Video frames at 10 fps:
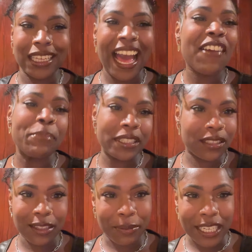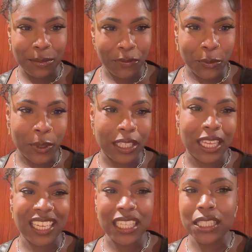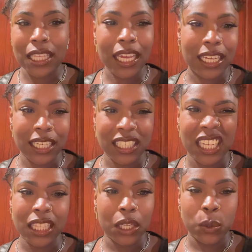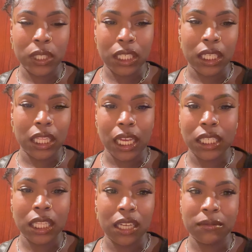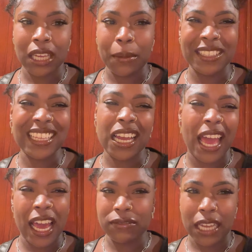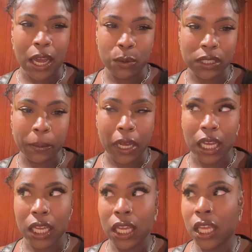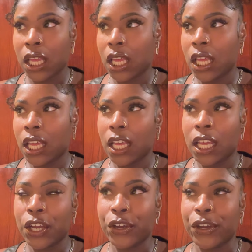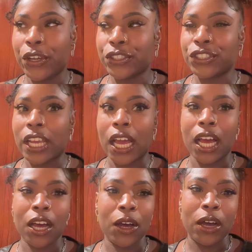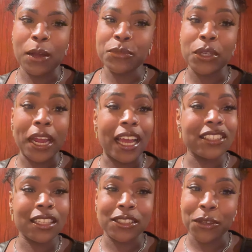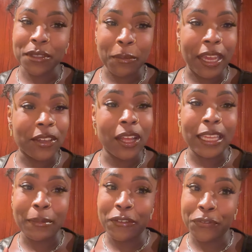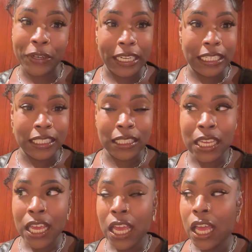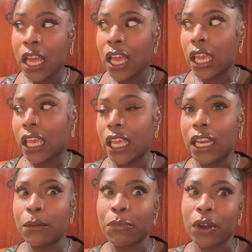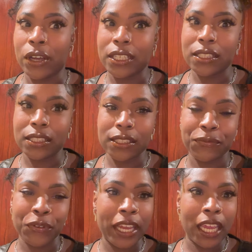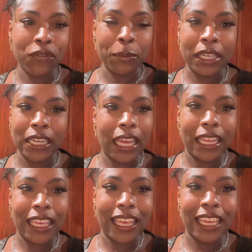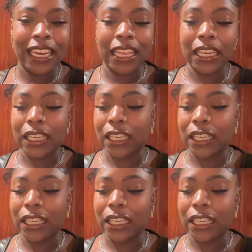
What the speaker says: I've been to the place before, like it's like a low-key like club type, it's like an after-hour spot. Child, I'm sorry, I just had to tell somebody, y'all, like my friend, he done brought his friend from Connecticut and